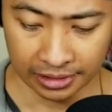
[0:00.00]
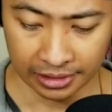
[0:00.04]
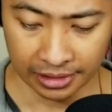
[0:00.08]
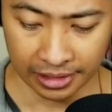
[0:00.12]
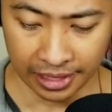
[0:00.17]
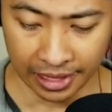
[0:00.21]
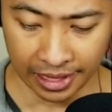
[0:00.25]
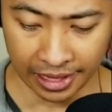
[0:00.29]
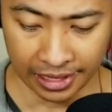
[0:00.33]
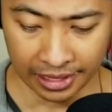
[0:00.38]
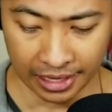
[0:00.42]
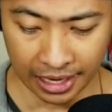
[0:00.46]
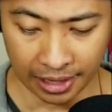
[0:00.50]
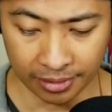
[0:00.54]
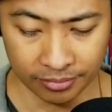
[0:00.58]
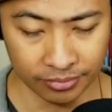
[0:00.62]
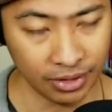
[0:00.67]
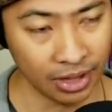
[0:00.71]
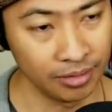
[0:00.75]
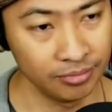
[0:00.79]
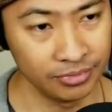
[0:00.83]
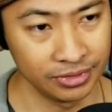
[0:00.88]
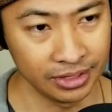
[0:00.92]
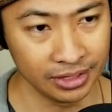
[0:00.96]
And I'm,
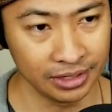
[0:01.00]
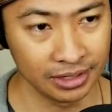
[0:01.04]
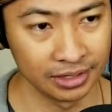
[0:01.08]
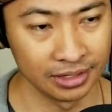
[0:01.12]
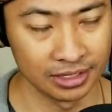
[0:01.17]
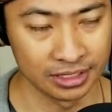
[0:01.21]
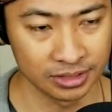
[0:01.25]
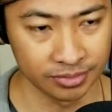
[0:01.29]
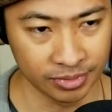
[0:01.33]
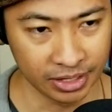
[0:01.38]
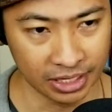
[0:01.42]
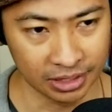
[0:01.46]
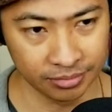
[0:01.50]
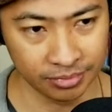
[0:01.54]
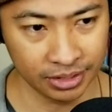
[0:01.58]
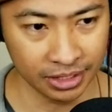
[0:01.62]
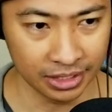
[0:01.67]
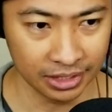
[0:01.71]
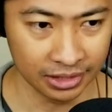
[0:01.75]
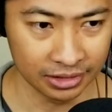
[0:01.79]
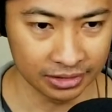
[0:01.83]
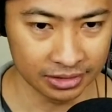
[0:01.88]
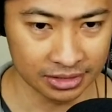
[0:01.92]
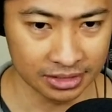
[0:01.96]
I'm digging this, man. I'm
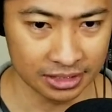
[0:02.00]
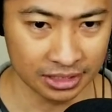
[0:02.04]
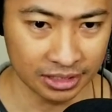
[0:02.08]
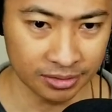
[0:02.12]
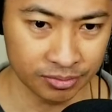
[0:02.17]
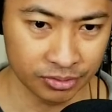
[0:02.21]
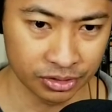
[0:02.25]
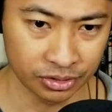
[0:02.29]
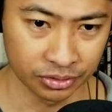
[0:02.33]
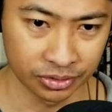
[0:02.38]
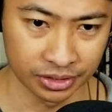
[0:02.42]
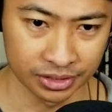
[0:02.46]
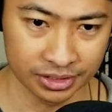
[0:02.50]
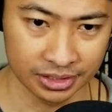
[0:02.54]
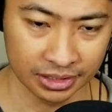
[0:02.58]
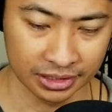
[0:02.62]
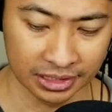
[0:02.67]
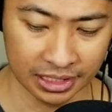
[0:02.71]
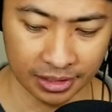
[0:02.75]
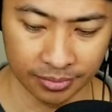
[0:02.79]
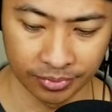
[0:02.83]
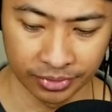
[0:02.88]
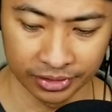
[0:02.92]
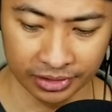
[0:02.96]
getting into slip joints a
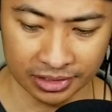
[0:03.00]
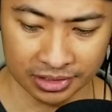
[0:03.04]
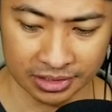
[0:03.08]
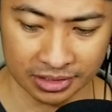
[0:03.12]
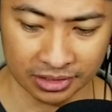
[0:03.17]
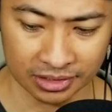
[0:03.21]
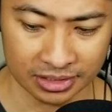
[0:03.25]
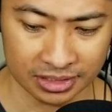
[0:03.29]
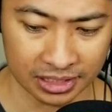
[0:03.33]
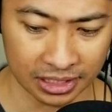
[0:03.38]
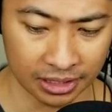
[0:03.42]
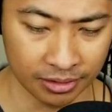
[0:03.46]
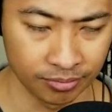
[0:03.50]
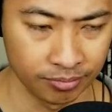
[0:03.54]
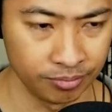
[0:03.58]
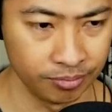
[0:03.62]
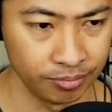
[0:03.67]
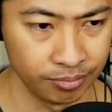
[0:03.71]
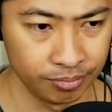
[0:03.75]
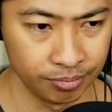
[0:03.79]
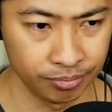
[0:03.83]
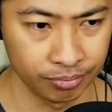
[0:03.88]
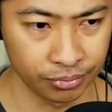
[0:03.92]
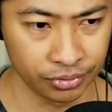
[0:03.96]
lot, but this looks like a
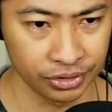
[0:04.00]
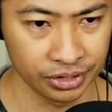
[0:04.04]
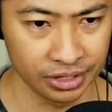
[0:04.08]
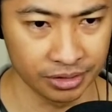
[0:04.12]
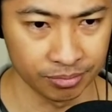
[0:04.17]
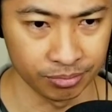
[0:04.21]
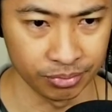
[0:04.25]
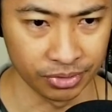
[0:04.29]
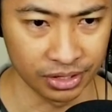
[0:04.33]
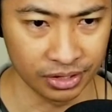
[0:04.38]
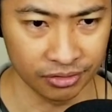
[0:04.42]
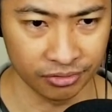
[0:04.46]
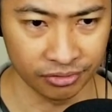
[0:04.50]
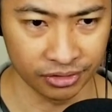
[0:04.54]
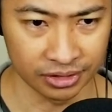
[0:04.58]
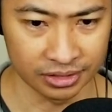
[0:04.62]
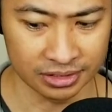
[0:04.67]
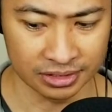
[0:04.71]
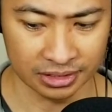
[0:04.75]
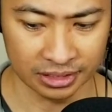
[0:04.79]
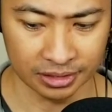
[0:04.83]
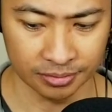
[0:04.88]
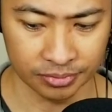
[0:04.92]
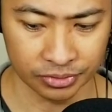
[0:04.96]
pretty beefy
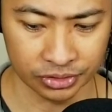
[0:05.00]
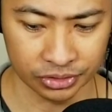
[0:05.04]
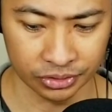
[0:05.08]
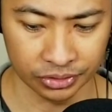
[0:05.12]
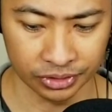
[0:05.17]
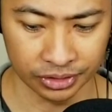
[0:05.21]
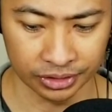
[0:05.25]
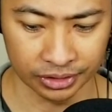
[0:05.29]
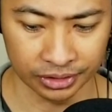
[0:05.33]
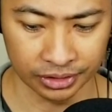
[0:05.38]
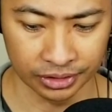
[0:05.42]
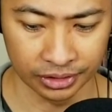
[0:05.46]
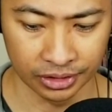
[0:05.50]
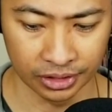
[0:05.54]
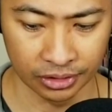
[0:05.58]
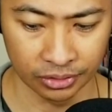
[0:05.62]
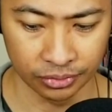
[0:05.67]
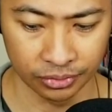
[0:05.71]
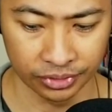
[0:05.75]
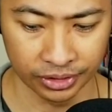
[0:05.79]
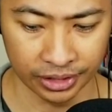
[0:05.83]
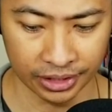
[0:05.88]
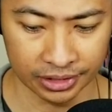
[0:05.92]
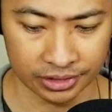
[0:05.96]
slip joint, you know,
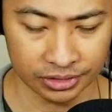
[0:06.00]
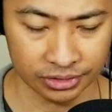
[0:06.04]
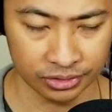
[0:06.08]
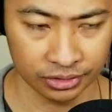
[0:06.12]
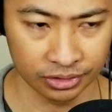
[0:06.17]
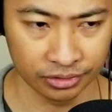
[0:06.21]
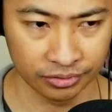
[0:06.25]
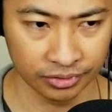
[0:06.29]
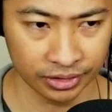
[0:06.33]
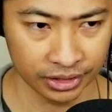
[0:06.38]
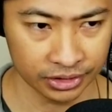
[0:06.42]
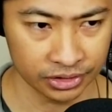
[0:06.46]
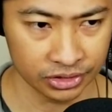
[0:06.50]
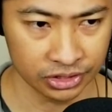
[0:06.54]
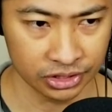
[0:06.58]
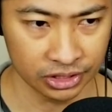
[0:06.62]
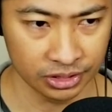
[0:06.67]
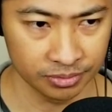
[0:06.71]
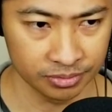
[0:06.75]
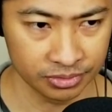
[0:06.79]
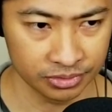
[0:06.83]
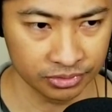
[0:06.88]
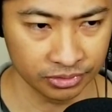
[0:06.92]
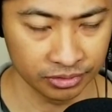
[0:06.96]
with that sort of like
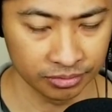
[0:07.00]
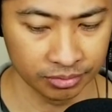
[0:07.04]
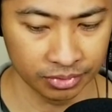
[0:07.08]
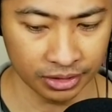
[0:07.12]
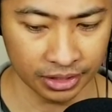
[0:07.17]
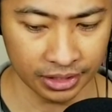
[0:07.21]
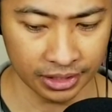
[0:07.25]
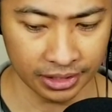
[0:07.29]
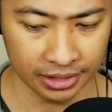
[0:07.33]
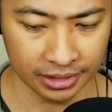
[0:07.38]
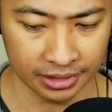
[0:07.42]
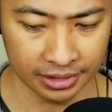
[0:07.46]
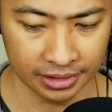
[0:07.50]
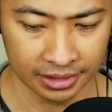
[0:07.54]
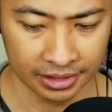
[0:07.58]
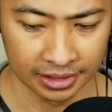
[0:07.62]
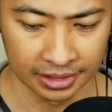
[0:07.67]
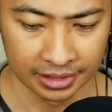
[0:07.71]
sheep's foot blade.